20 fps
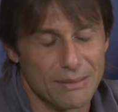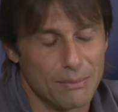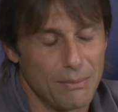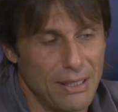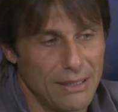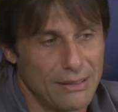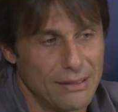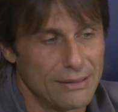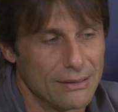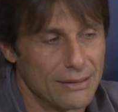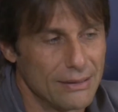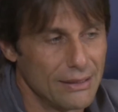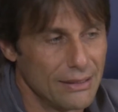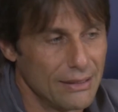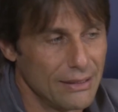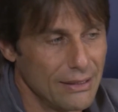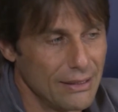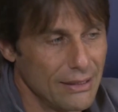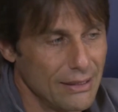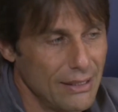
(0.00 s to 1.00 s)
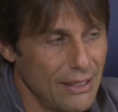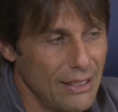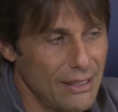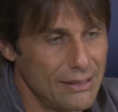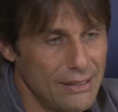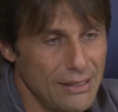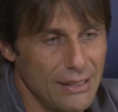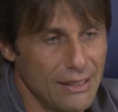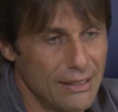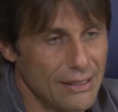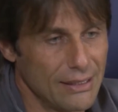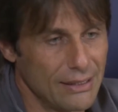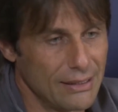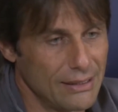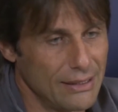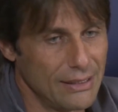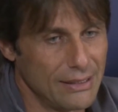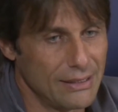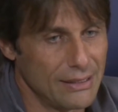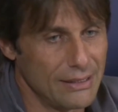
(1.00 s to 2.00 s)
But I think
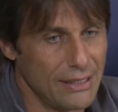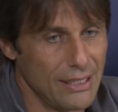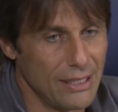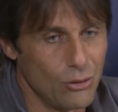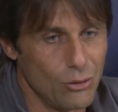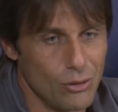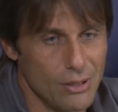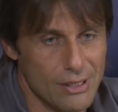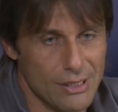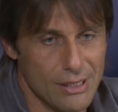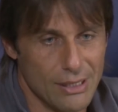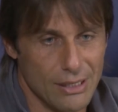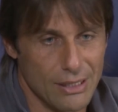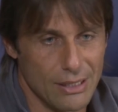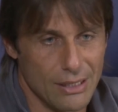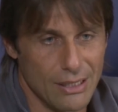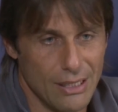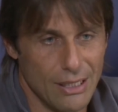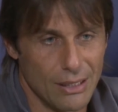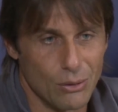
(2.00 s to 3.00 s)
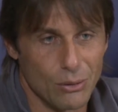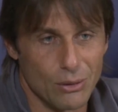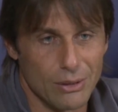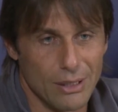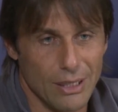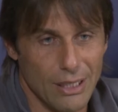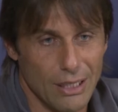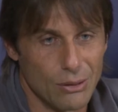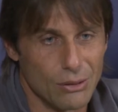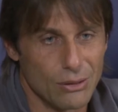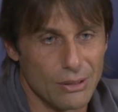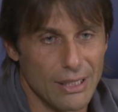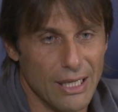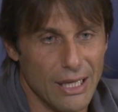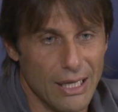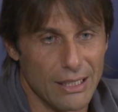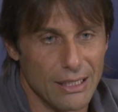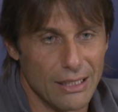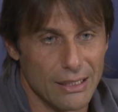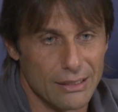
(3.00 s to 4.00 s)
that Diego is a good
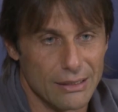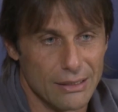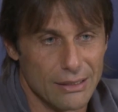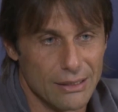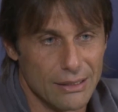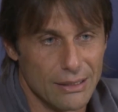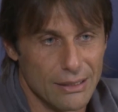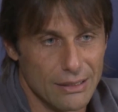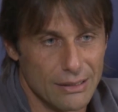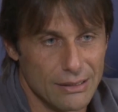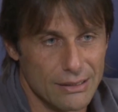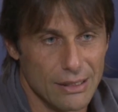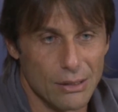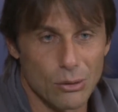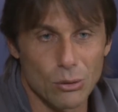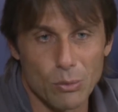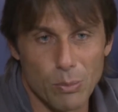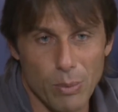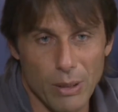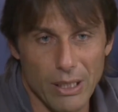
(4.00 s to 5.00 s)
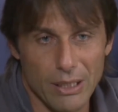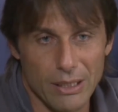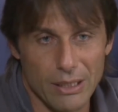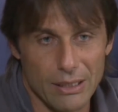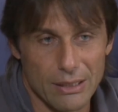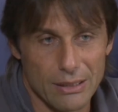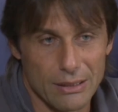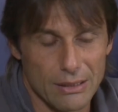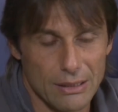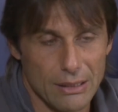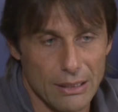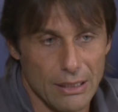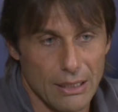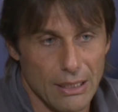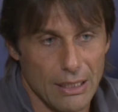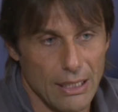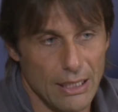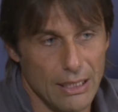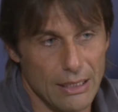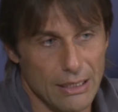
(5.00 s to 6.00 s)
guy, is a good player,
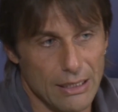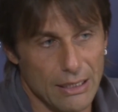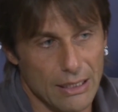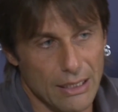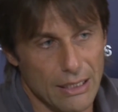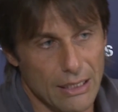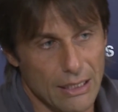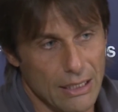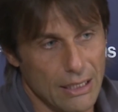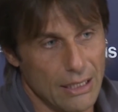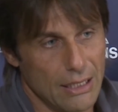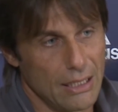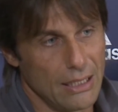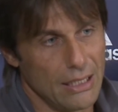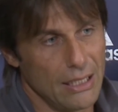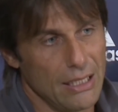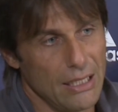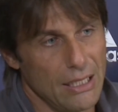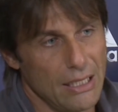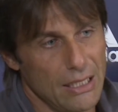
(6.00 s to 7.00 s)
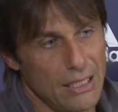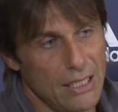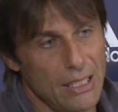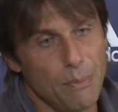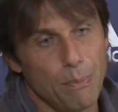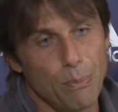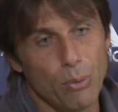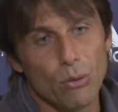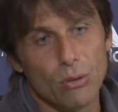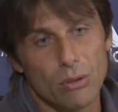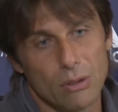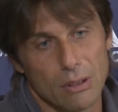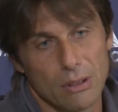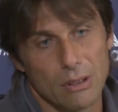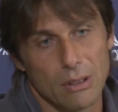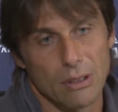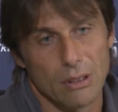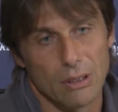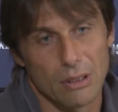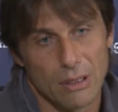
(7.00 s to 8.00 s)
and he put
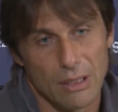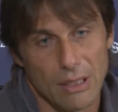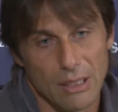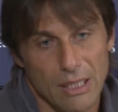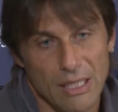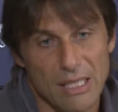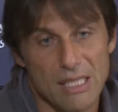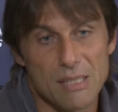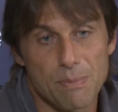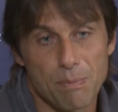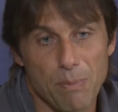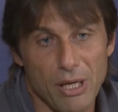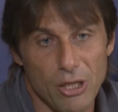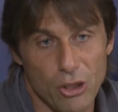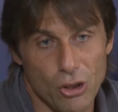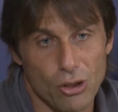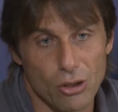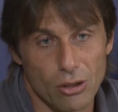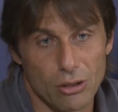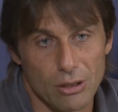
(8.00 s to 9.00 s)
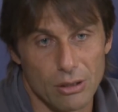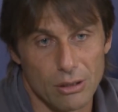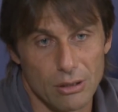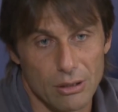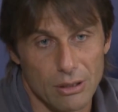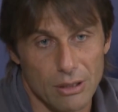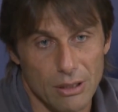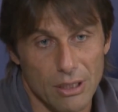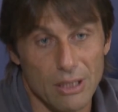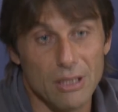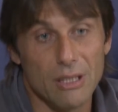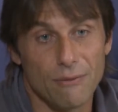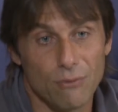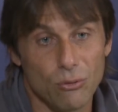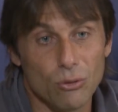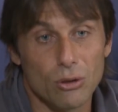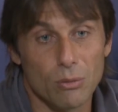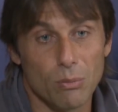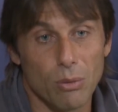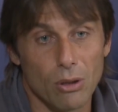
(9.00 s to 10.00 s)
his passion in the
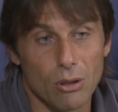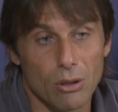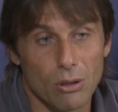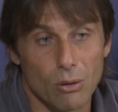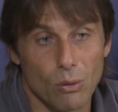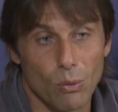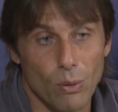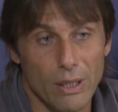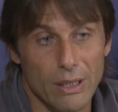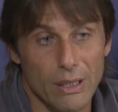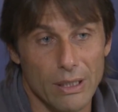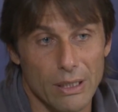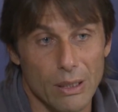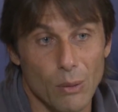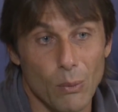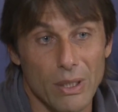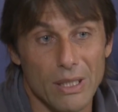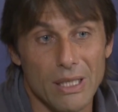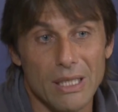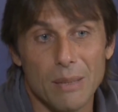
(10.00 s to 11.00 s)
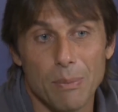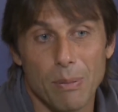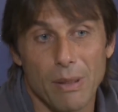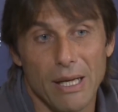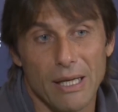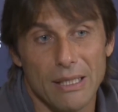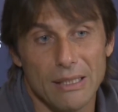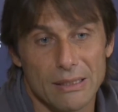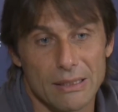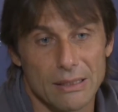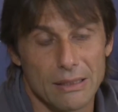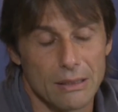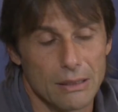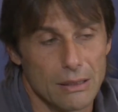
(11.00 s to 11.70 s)
football when he plays.